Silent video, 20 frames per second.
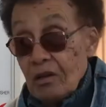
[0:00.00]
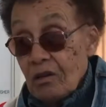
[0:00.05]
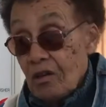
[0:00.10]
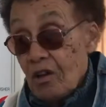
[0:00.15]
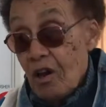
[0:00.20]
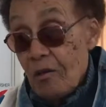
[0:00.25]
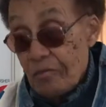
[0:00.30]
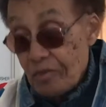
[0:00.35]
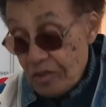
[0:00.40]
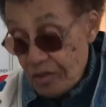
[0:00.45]

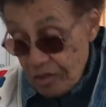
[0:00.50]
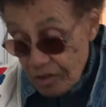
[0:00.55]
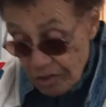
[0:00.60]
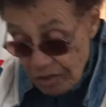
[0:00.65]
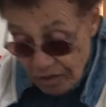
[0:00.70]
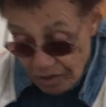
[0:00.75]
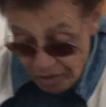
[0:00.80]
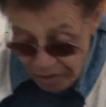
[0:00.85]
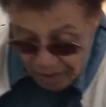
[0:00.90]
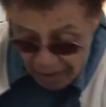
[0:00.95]

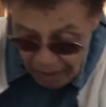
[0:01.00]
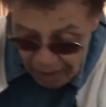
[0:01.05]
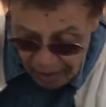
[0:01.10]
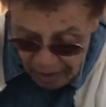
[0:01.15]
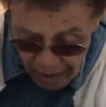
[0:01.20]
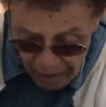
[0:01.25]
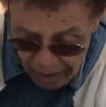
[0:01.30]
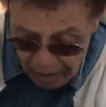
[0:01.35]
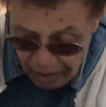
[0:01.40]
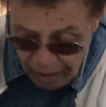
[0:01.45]
competitions.
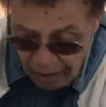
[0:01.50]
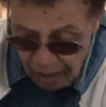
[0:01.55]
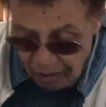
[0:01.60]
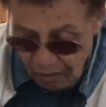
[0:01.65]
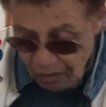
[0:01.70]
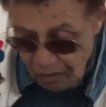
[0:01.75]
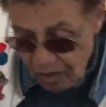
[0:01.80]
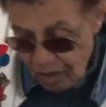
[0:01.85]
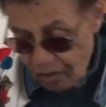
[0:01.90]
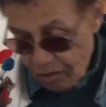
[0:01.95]
I
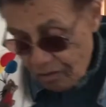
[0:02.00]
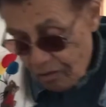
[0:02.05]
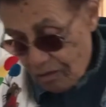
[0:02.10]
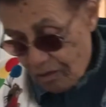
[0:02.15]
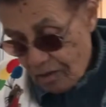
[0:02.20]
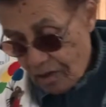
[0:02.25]
don't know.